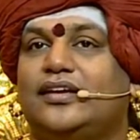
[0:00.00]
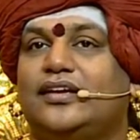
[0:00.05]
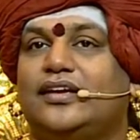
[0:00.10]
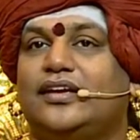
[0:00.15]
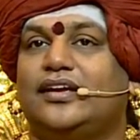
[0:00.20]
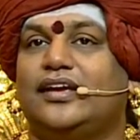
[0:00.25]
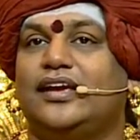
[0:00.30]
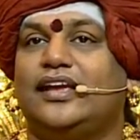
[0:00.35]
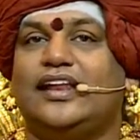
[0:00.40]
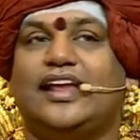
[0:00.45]

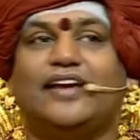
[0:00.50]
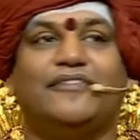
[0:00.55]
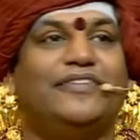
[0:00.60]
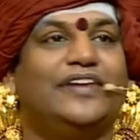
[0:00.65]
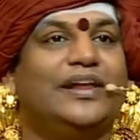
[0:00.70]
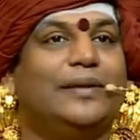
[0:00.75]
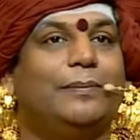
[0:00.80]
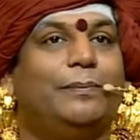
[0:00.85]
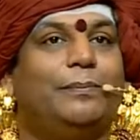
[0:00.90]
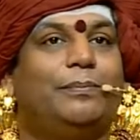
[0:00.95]
in every
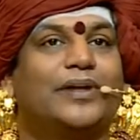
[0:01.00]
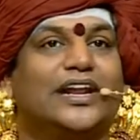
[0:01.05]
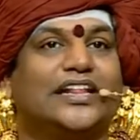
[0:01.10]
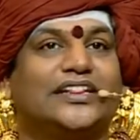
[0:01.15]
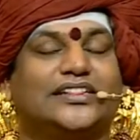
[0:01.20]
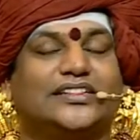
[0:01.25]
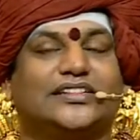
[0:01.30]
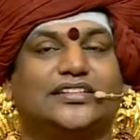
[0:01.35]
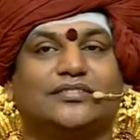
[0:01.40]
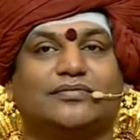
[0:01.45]

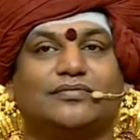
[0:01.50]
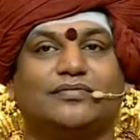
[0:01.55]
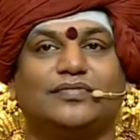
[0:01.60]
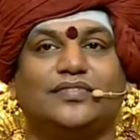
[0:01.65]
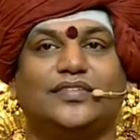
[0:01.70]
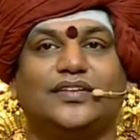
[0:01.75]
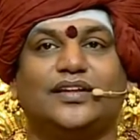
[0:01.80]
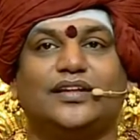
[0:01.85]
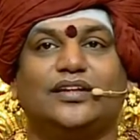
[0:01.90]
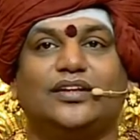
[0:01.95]
breath
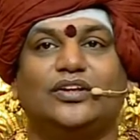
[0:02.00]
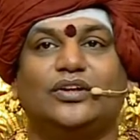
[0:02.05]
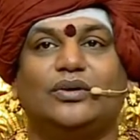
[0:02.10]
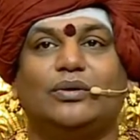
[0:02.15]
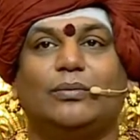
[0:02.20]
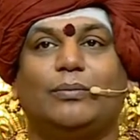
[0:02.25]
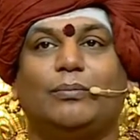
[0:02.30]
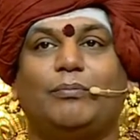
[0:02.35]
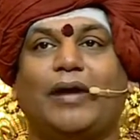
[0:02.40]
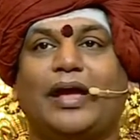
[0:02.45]

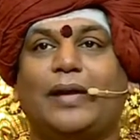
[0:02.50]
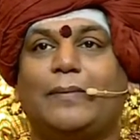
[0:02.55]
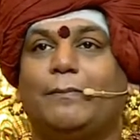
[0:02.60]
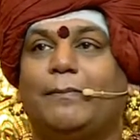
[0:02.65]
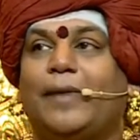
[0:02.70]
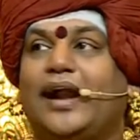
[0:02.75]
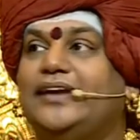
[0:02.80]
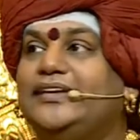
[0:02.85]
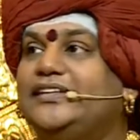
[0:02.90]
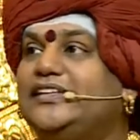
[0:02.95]
by
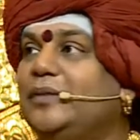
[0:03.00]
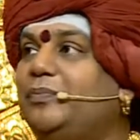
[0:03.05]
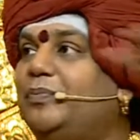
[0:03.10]
multiple